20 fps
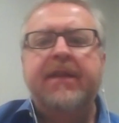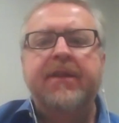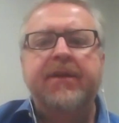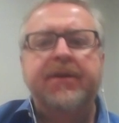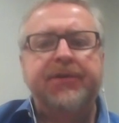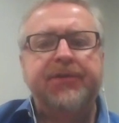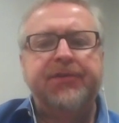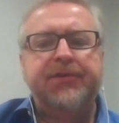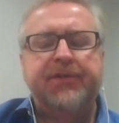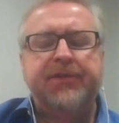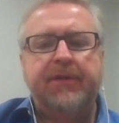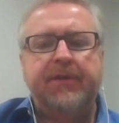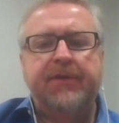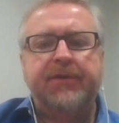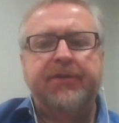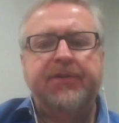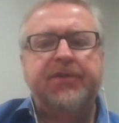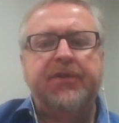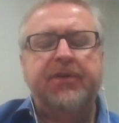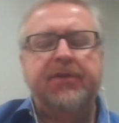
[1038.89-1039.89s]
There's
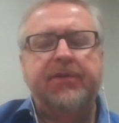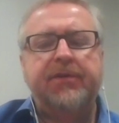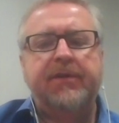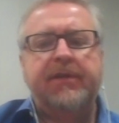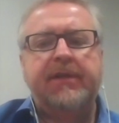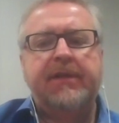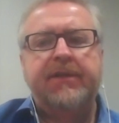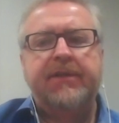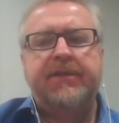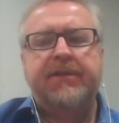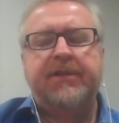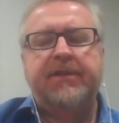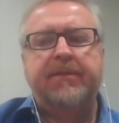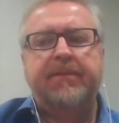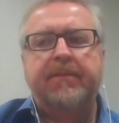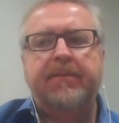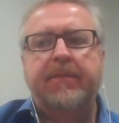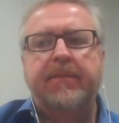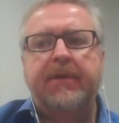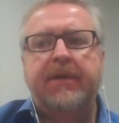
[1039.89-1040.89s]
certainly
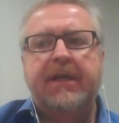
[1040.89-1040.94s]
some